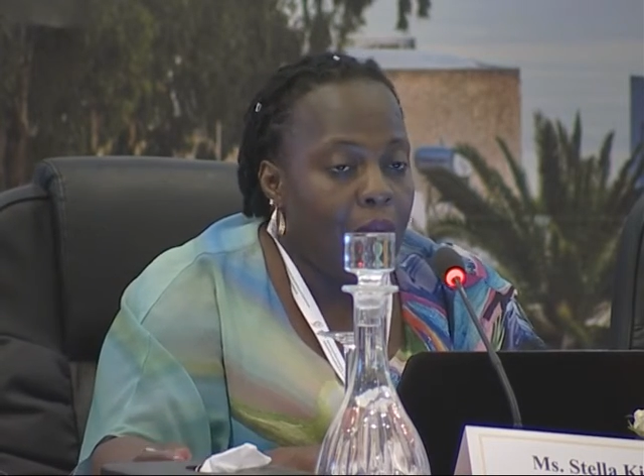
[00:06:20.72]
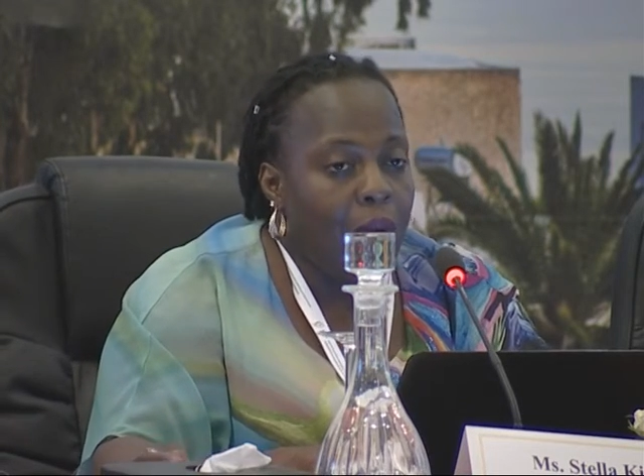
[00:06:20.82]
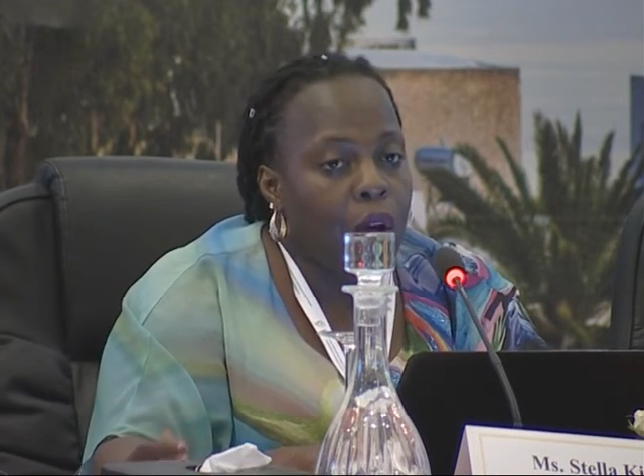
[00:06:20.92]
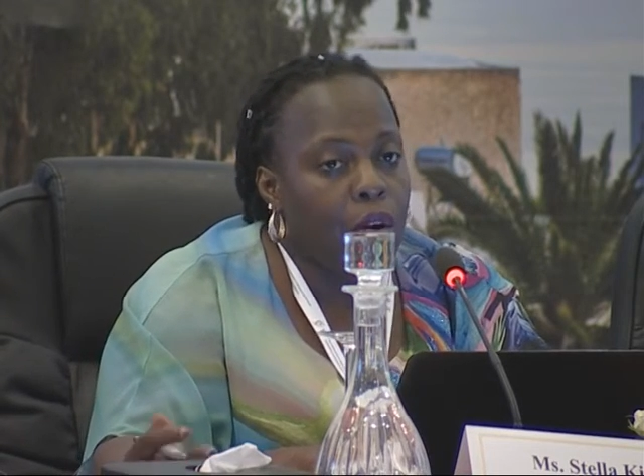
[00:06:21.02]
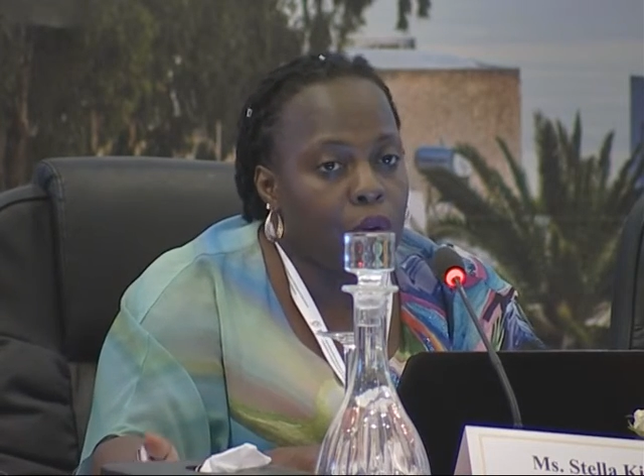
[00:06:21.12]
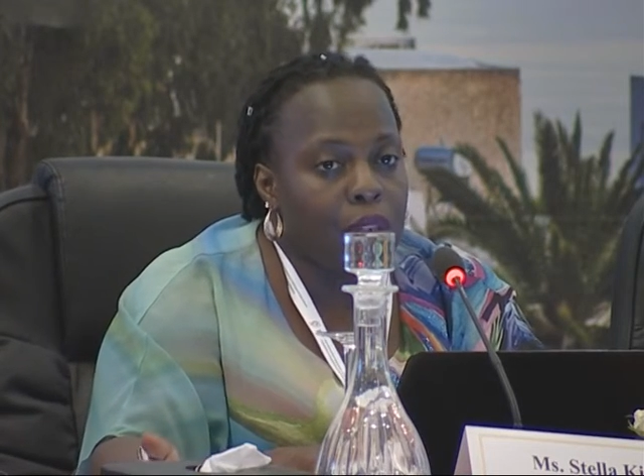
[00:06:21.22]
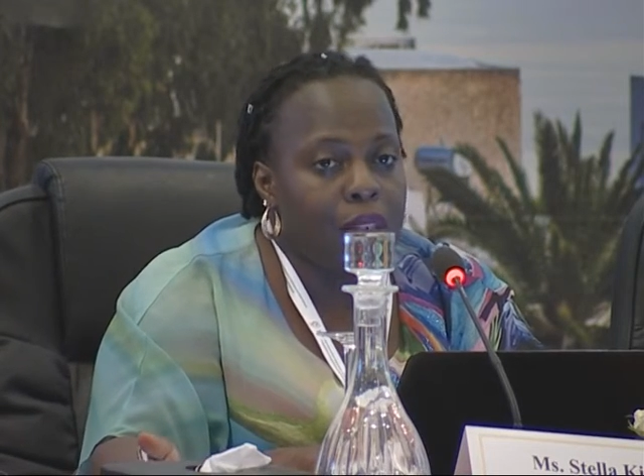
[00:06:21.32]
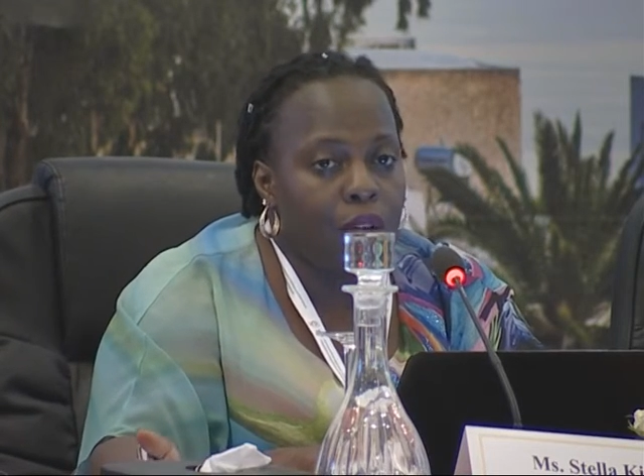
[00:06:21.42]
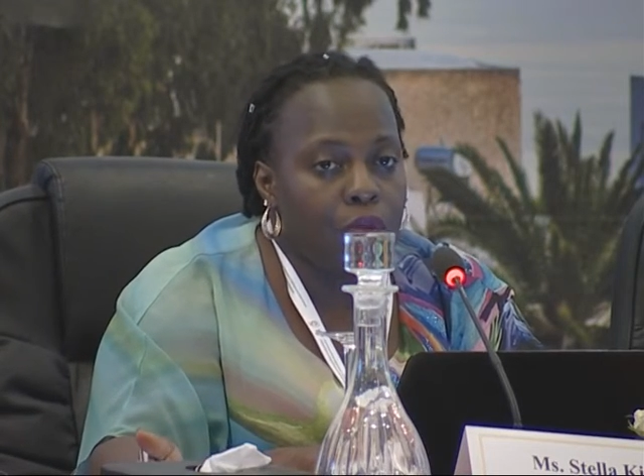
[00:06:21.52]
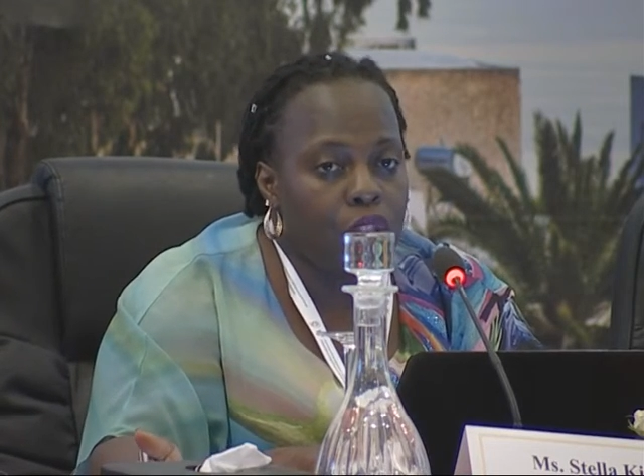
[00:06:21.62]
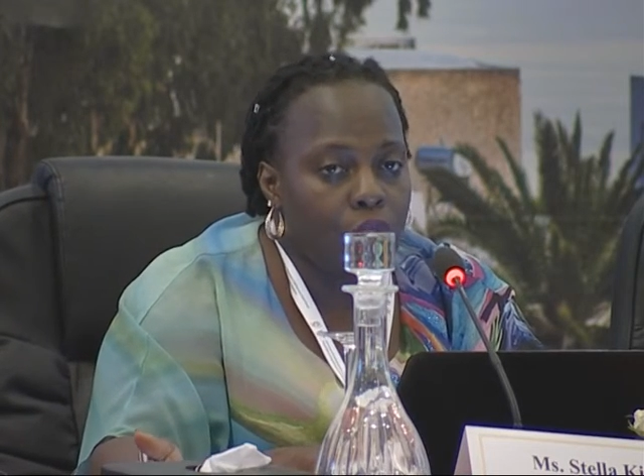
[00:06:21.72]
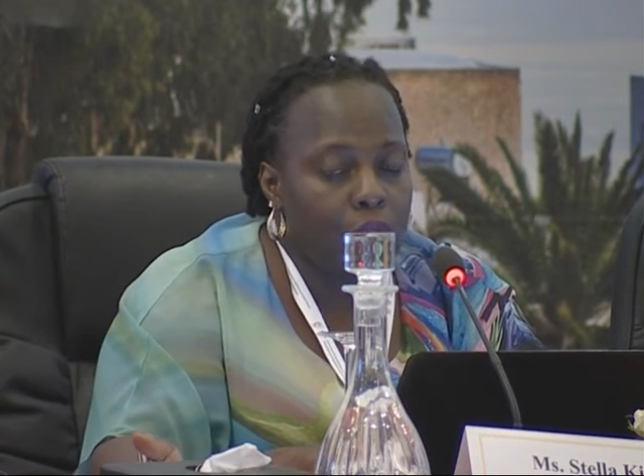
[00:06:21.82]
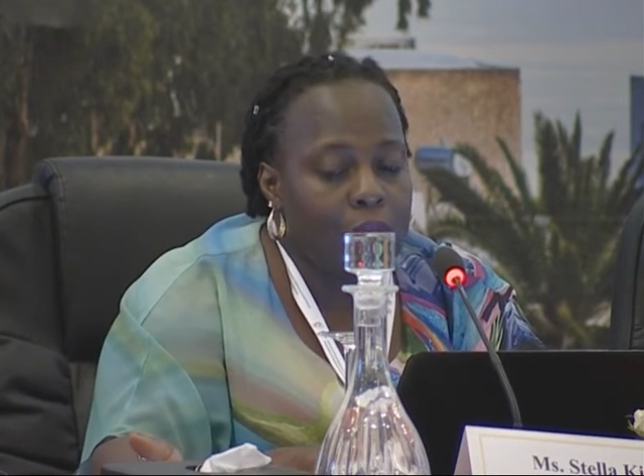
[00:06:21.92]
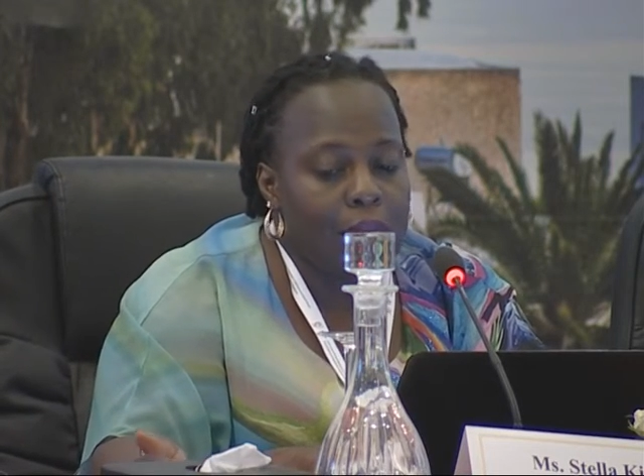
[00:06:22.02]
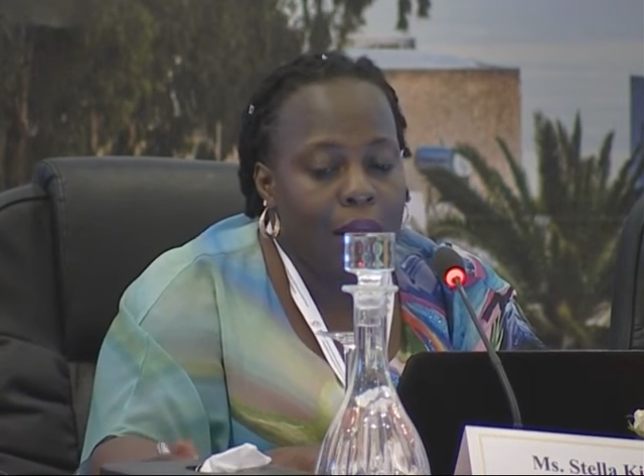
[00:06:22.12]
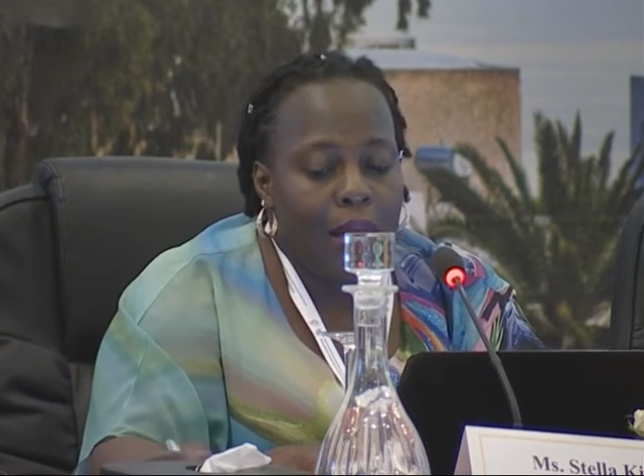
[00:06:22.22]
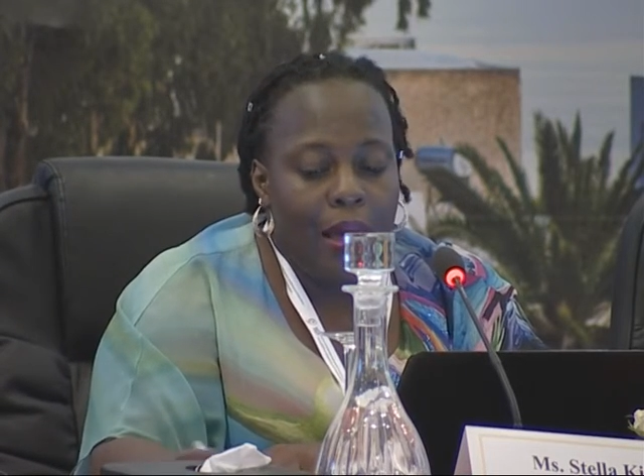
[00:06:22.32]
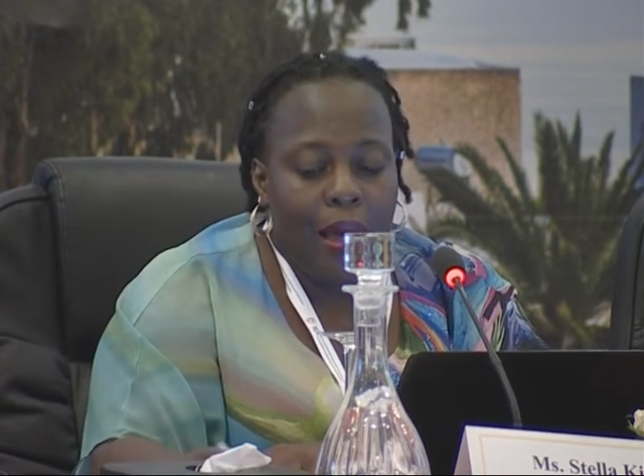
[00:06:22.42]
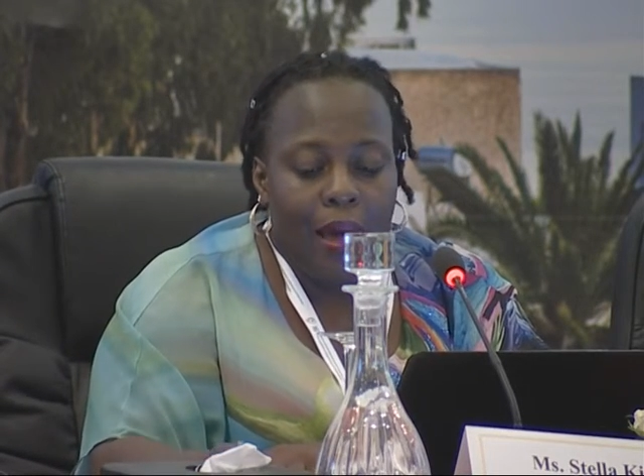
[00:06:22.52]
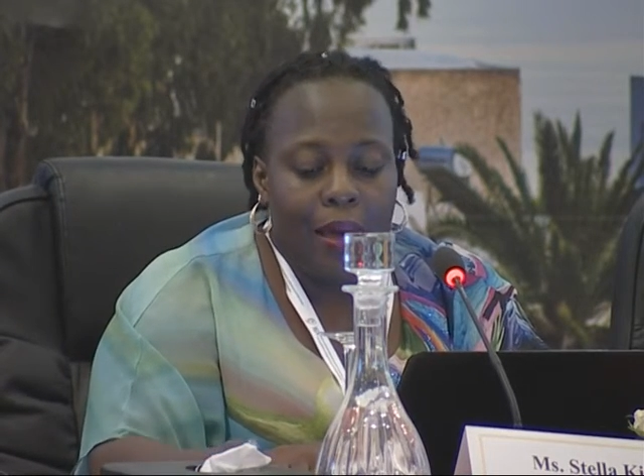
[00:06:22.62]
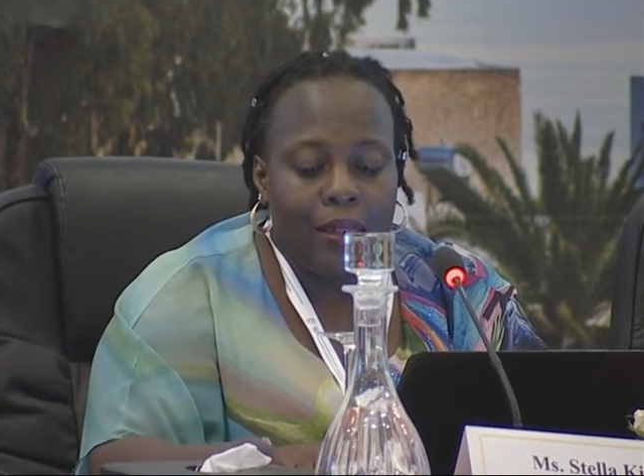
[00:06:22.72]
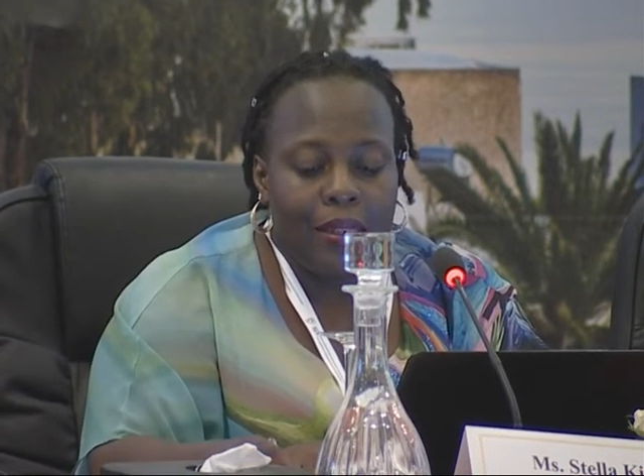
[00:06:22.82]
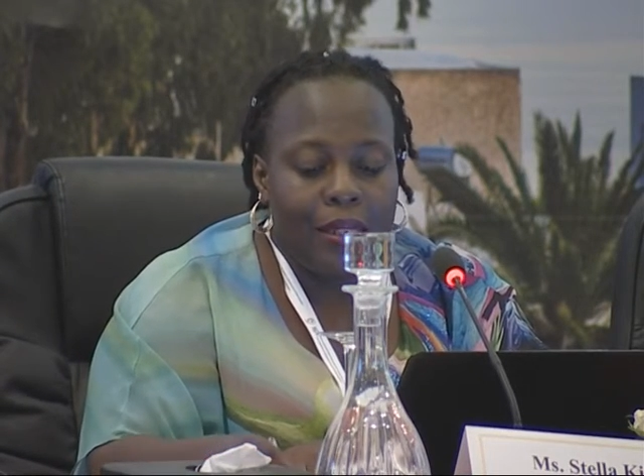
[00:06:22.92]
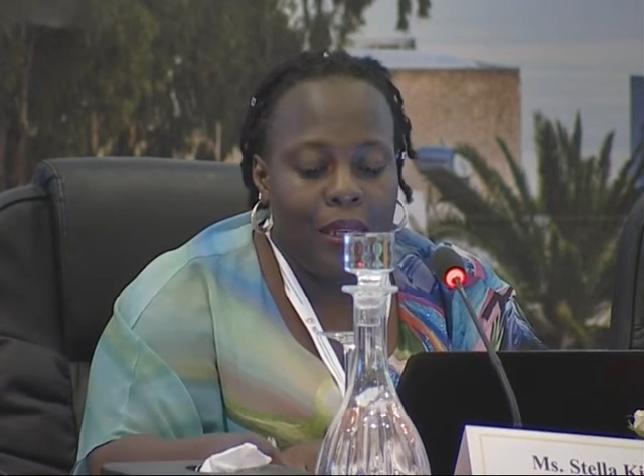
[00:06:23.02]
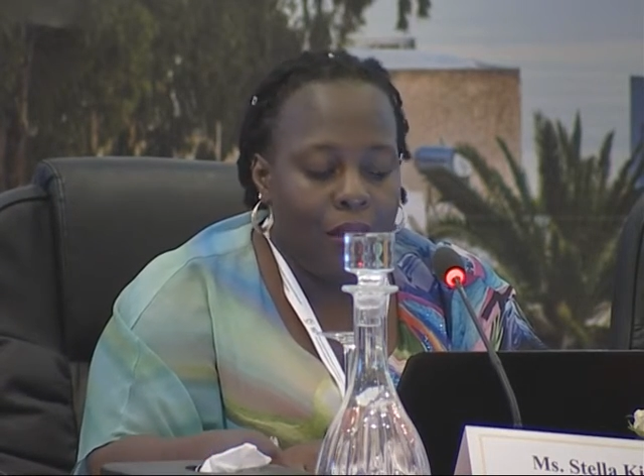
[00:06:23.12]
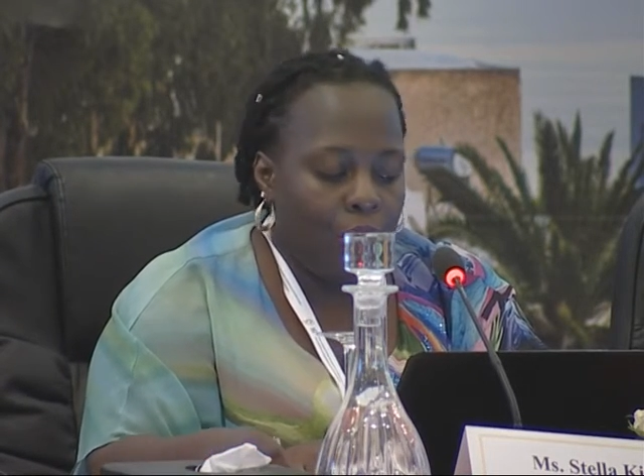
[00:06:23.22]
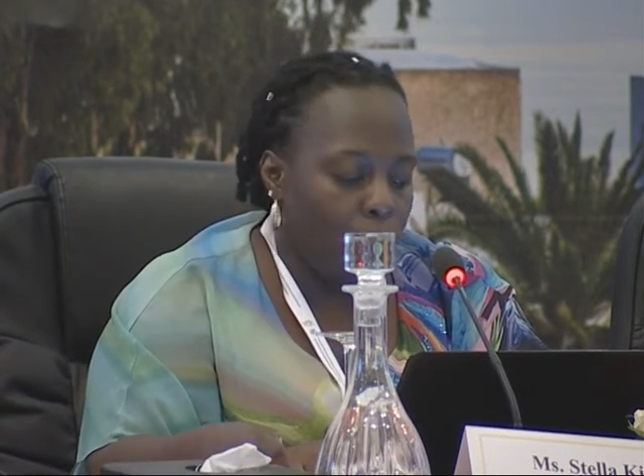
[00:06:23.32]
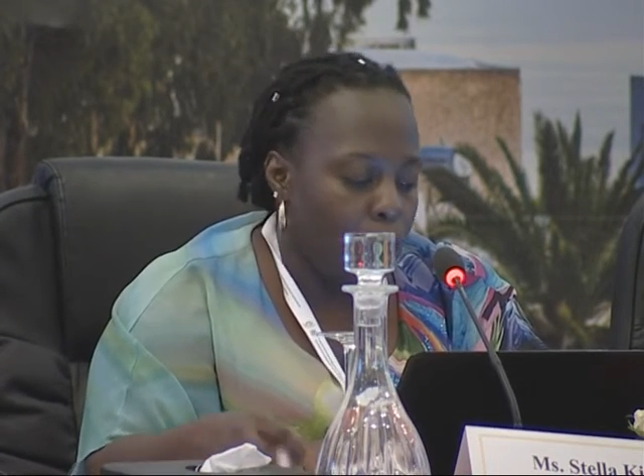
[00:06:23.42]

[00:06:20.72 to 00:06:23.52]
across the regions and see